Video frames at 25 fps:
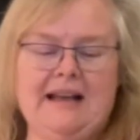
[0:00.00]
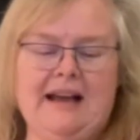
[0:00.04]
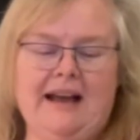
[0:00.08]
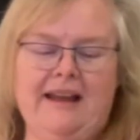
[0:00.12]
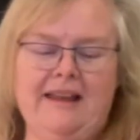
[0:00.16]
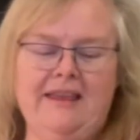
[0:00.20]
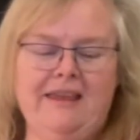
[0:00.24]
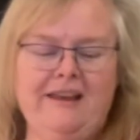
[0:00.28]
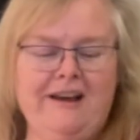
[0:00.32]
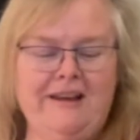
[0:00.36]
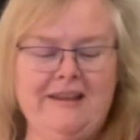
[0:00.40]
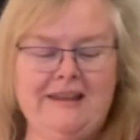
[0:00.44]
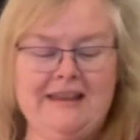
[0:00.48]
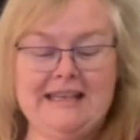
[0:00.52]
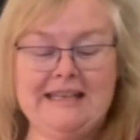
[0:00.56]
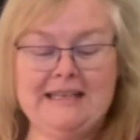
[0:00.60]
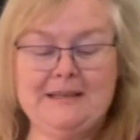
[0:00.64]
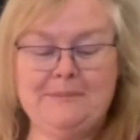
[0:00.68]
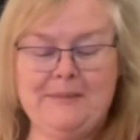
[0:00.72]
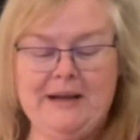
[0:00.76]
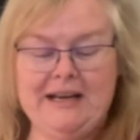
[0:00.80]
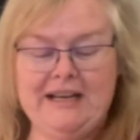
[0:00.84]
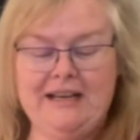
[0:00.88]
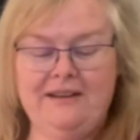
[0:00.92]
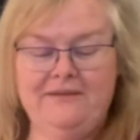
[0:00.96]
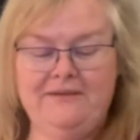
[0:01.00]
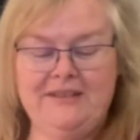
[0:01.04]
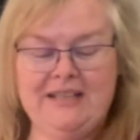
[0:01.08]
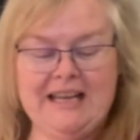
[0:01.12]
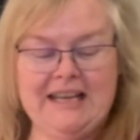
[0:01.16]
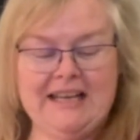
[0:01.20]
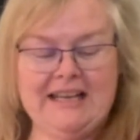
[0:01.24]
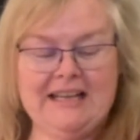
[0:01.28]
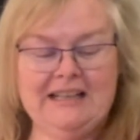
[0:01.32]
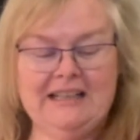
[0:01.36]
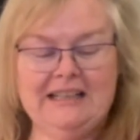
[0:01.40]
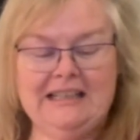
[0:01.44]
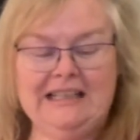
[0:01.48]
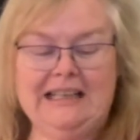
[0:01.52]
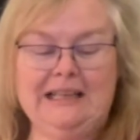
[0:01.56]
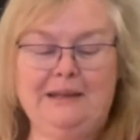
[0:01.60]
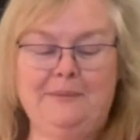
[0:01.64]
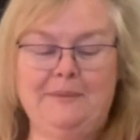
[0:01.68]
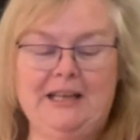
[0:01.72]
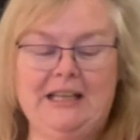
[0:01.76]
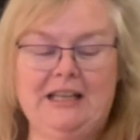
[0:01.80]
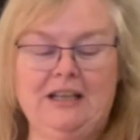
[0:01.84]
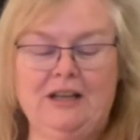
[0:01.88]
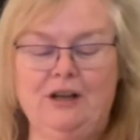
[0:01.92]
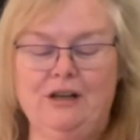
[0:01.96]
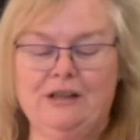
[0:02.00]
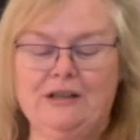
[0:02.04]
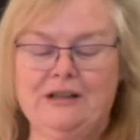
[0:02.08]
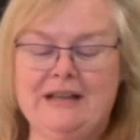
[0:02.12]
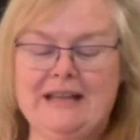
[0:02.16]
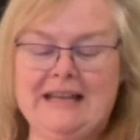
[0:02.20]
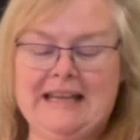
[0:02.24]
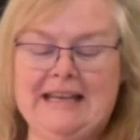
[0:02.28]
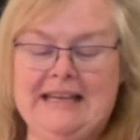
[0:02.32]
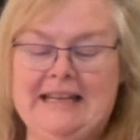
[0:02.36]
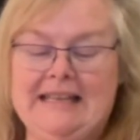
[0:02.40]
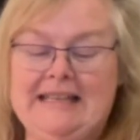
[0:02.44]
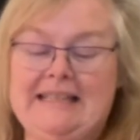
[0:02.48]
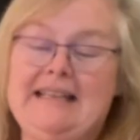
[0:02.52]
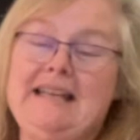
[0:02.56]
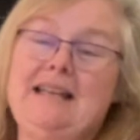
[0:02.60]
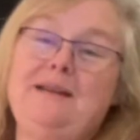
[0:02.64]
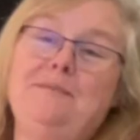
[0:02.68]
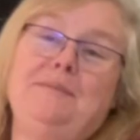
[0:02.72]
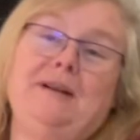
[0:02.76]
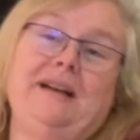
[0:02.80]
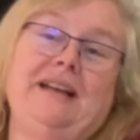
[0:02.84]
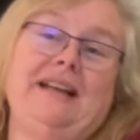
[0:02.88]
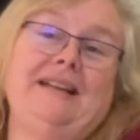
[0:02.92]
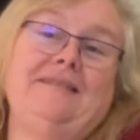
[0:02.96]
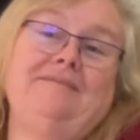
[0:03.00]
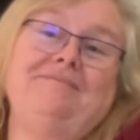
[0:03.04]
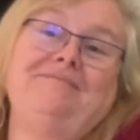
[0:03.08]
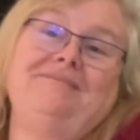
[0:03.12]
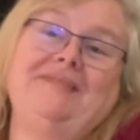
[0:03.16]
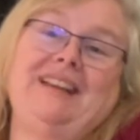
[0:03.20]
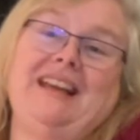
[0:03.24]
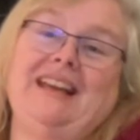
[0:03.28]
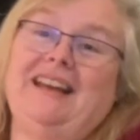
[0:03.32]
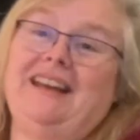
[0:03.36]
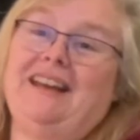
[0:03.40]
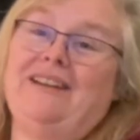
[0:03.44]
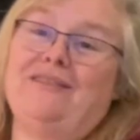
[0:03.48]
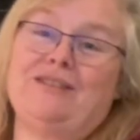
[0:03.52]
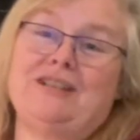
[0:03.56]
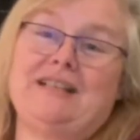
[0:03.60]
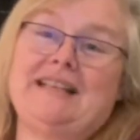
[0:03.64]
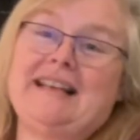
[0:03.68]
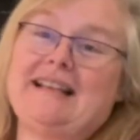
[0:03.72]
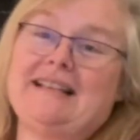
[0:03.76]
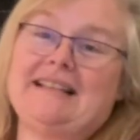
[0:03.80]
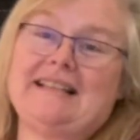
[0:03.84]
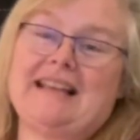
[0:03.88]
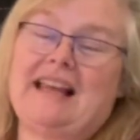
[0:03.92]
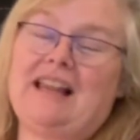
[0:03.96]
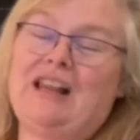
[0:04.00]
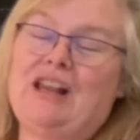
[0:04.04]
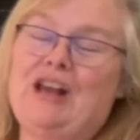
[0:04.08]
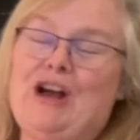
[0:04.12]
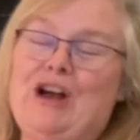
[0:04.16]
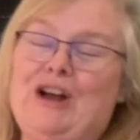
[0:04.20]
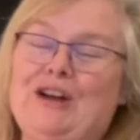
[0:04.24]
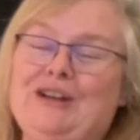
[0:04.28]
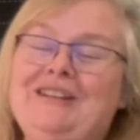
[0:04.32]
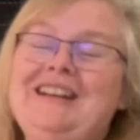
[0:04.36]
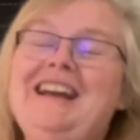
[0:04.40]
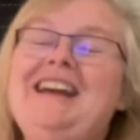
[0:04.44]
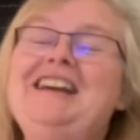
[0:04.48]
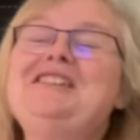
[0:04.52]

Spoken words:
I thought this might have taken a little bit longer than it did, but it never takes that long.